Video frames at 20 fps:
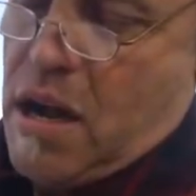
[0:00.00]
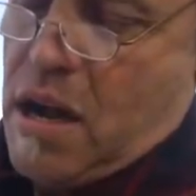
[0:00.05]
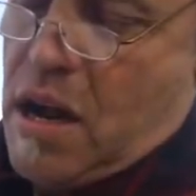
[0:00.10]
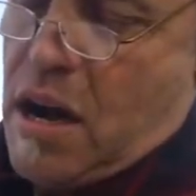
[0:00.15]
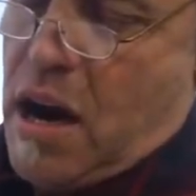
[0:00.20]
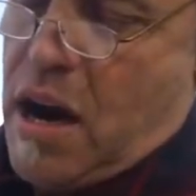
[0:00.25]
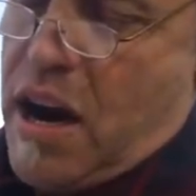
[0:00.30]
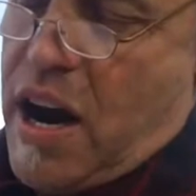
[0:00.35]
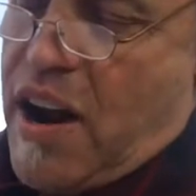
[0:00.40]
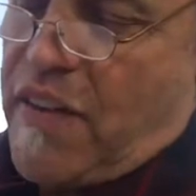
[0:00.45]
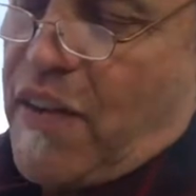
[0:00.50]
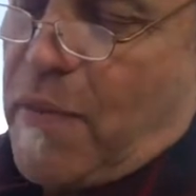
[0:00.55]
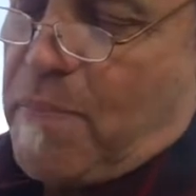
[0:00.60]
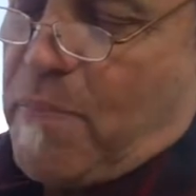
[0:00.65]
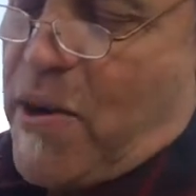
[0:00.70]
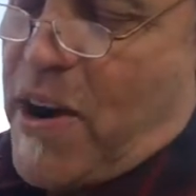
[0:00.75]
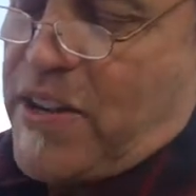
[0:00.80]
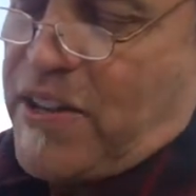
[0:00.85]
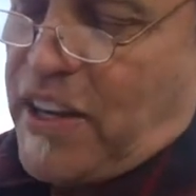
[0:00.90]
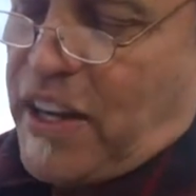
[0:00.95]
Our ever
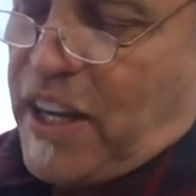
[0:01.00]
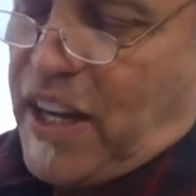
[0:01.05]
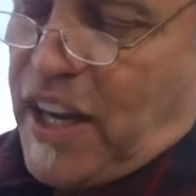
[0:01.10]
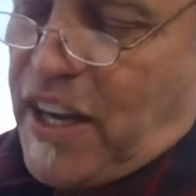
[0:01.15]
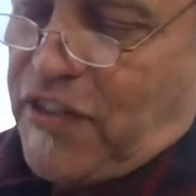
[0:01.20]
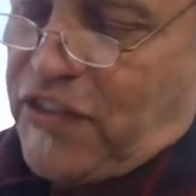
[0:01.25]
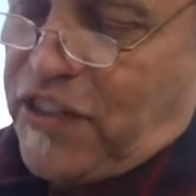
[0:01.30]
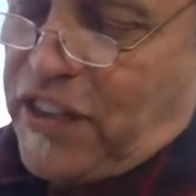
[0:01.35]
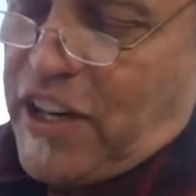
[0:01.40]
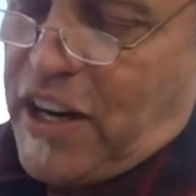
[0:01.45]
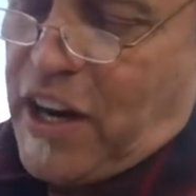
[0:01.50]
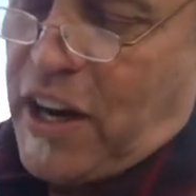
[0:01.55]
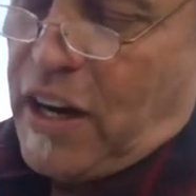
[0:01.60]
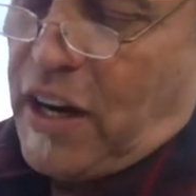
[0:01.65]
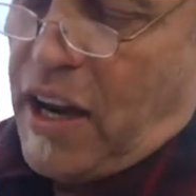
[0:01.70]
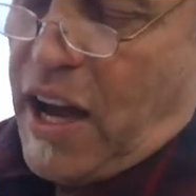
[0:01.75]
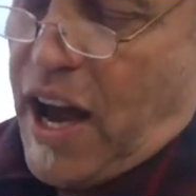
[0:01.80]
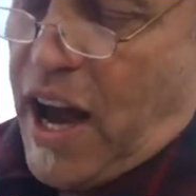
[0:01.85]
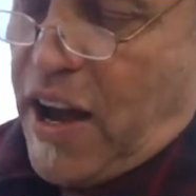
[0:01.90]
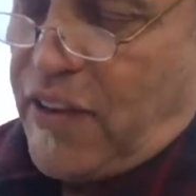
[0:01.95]
present gifts in our
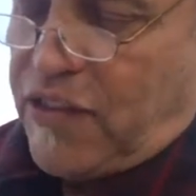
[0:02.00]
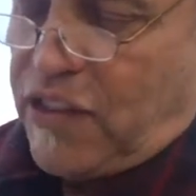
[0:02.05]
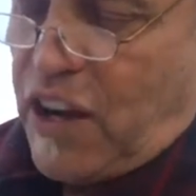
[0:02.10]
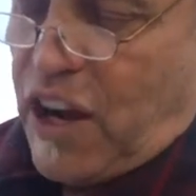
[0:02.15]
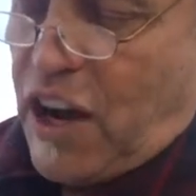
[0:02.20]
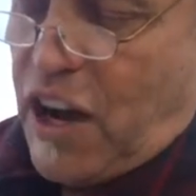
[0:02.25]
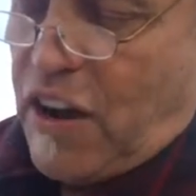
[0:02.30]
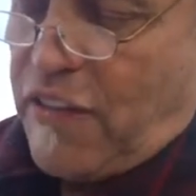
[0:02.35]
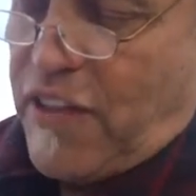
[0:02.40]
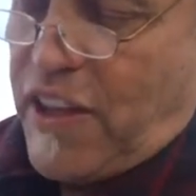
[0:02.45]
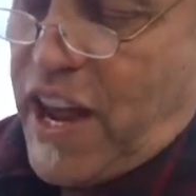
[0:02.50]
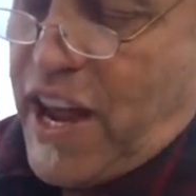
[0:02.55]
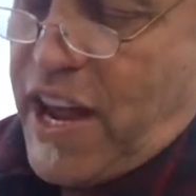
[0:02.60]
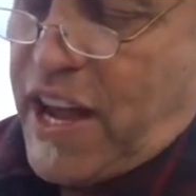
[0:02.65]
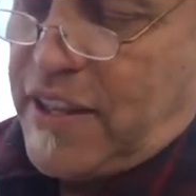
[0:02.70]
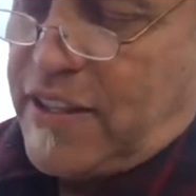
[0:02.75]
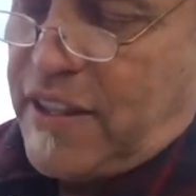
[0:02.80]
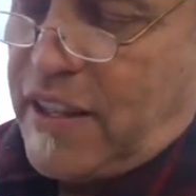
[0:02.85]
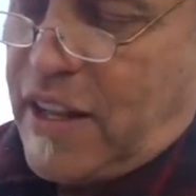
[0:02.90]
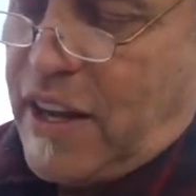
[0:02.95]
lives. All the
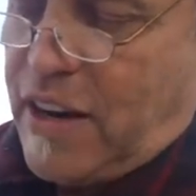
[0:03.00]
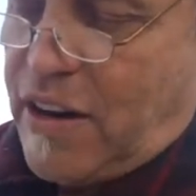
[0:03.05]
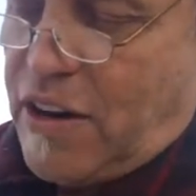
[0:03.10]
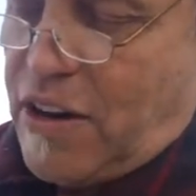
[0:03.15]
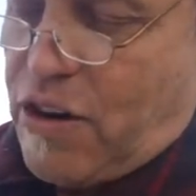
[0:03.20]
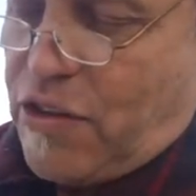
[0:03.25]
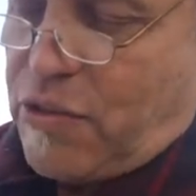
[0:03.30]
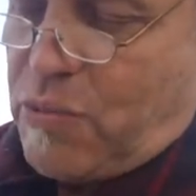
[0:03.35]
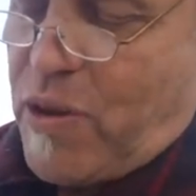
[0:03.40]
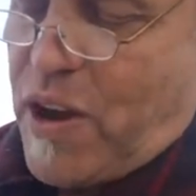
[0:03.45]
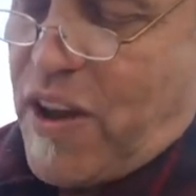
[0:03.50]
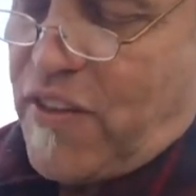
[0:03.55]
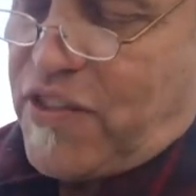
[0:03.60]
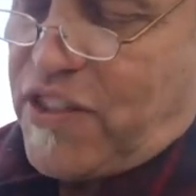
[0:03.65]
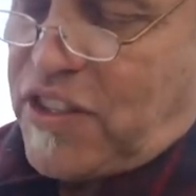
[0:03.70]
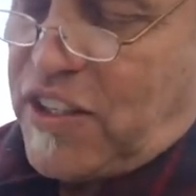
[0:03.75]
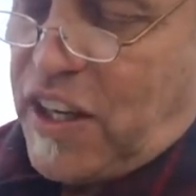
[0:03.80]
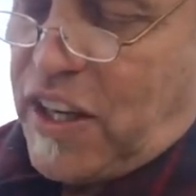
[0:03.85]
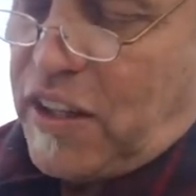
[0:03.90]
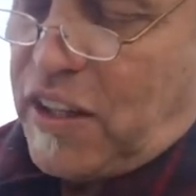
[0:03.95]
ends in the earth we have
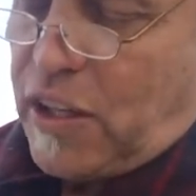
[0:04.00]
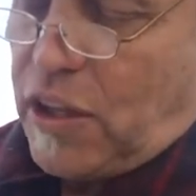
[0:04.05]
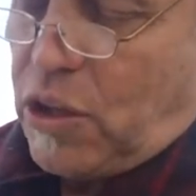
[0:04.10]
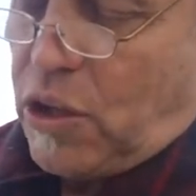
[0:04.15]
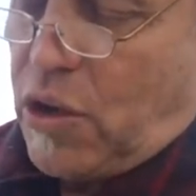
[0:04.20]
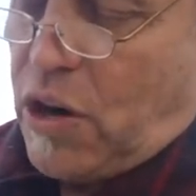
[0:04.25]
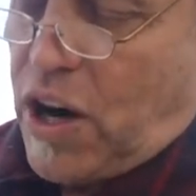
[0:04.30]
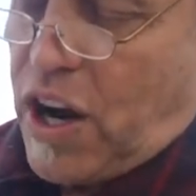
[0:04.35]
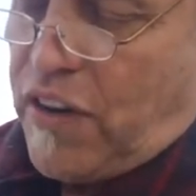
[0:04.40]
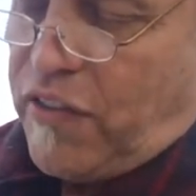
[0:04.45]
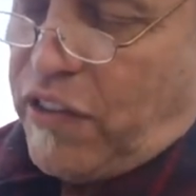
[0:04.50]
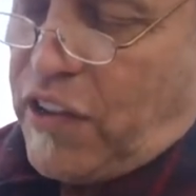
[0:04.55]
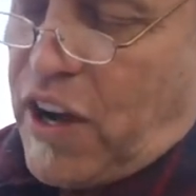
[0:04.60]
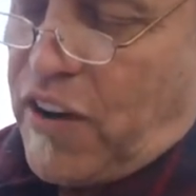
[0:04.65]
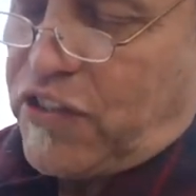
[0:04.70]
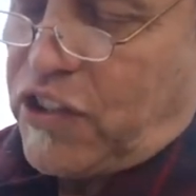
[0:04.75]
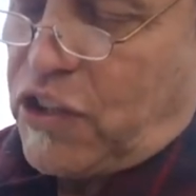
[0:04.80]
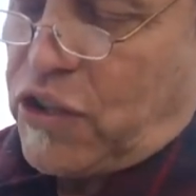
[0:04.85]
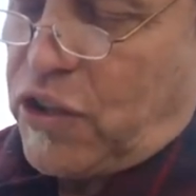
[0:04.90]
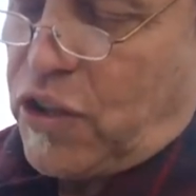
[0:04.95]
seen, the glory of
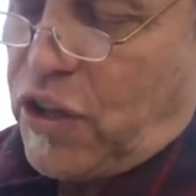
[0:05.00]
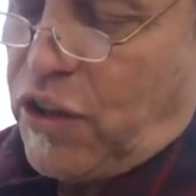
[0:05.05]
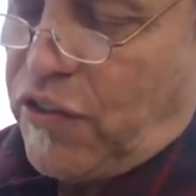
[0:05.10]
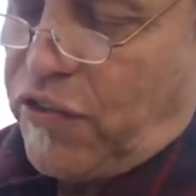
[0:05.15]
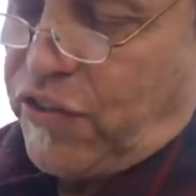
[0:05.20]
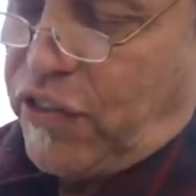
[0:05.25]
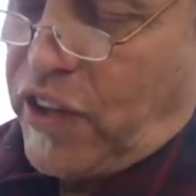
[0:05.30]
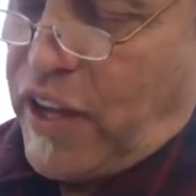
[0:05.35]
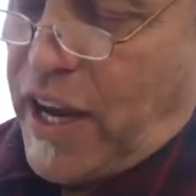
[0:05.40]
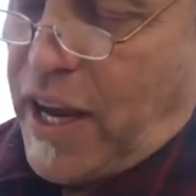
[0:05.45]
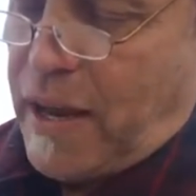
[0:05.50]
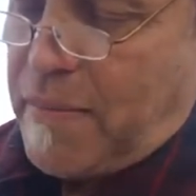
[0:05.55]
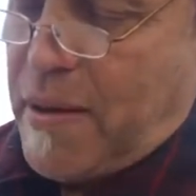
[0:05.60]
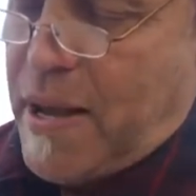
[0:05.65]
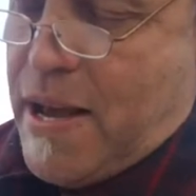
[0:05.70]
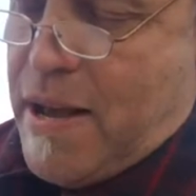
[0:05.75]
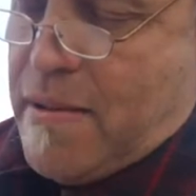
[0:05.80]
love's eternal flame.